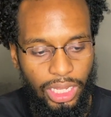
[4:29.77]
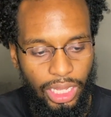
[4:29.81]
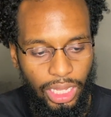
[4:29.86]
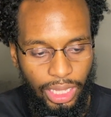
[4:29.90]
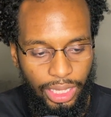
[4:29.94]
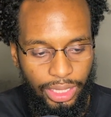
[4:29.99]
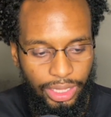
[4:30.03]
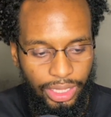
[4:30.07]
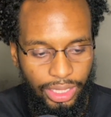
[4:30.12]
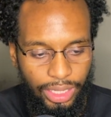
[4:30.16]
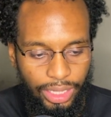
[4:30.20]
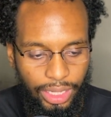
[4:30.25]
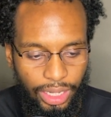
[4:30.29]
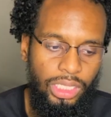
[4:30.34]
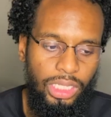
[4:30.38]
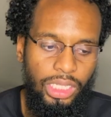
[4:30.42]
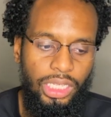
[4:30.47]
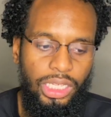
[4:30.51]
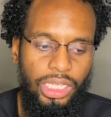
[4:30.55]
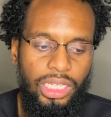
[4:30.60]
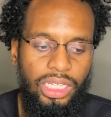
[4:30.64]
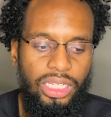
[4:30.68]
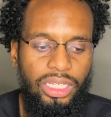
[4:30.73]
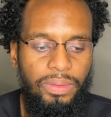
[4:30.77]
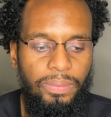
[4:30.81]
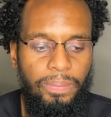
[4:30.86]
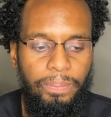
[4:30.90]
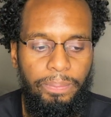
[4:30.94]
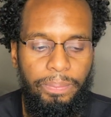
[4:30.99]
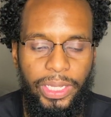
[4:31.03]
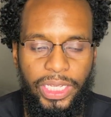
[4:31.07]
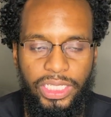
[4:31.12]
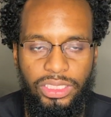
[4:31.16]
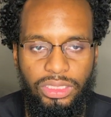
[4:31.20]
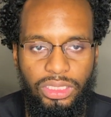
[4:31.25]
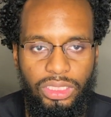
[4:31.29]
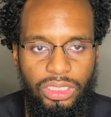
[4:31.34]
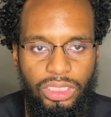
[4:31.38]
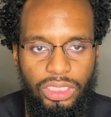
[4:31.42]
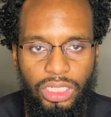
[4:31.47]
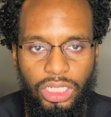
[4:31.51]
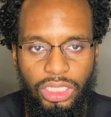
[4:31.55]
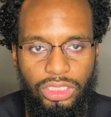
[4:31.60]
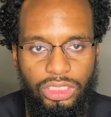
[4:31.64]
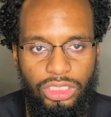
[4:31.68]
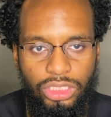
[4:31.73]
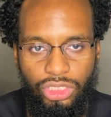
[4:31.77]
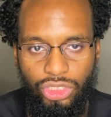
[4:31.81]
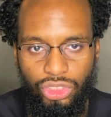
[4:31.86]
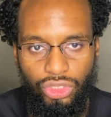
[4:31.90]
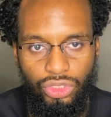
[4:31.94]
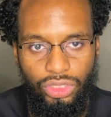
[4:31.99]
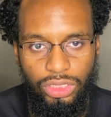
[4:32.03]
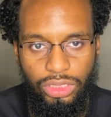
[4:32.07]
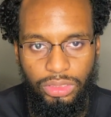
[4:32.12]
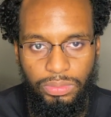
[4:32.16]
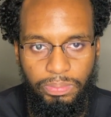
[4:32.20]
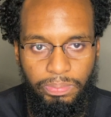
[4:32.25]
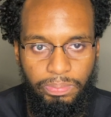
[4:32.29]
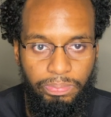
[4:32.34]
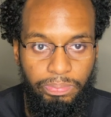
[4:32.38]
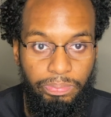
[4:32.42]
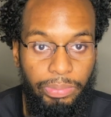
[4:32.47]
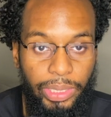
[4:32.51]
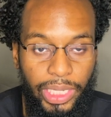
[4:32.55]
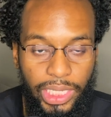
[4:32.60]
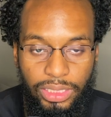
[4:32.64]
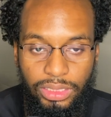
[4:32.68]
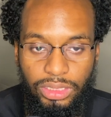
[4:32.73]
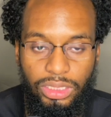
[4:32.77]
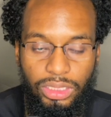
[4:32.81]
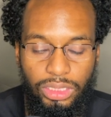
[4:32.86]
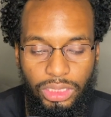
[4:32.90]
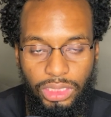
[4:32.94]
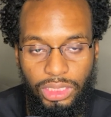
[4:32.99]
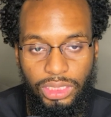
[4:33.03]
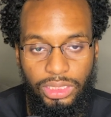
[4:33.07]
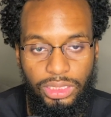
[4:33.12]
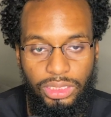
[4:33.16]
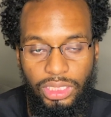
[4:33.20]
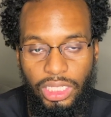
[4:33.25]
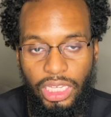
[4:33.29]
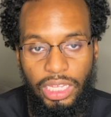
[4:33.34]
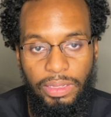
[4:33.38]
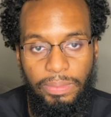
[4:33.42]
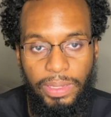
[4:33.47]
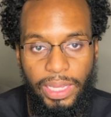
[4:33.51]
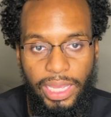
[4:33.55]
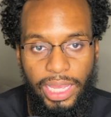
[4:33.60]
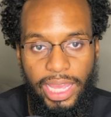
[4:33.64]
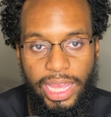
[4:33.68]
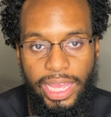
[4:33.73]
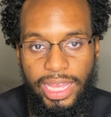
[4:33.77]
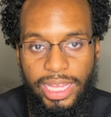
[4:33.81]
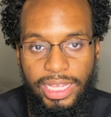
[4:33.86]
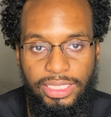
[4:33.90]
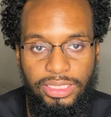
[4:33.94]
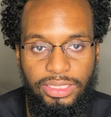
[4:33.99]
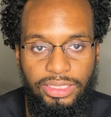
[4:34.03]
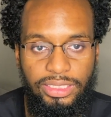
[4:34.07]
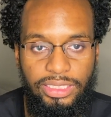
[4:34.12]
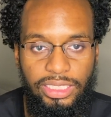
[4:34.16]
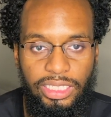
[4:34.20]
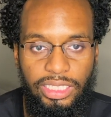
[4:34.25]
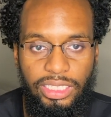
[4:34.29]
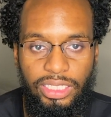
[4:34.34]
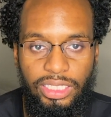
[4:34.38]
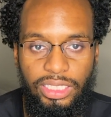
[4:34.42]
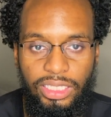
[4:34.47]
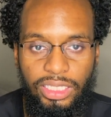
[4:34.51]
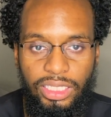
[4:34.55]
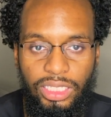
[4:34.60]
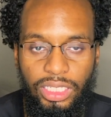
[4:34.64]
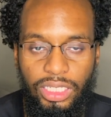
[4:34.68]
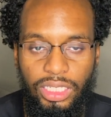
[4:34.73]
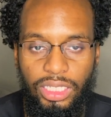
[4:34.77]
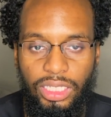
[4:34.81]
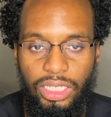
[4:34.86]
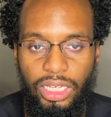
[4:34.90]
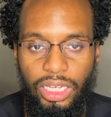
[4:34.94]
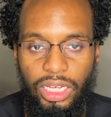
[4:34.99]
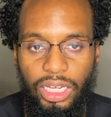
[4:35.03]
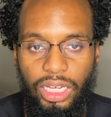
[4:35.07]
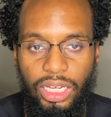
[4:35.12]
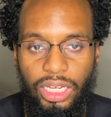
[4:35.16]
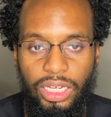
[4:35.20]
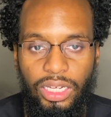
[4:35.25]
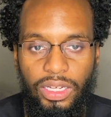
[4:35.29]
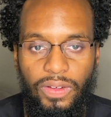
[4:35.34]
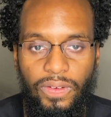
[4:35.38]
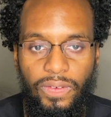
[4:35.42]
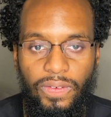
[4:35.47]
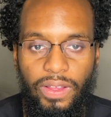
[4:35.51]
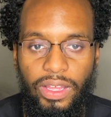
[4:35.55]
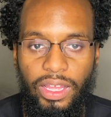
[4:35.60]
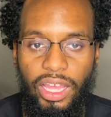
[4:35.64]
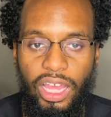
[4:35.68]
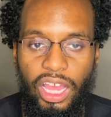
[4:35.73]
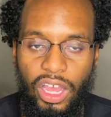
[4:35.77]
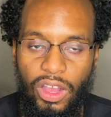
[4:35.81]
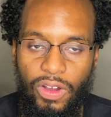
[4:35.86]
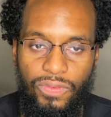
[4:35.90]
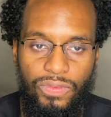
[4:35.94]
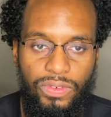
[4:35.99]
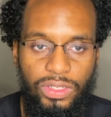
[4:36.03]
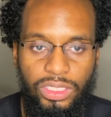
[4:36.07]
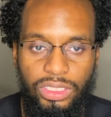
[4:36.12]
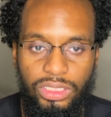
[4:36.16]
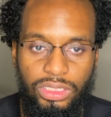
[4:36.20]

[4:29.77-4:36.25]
and basically the shoe is basically the same as the Alva.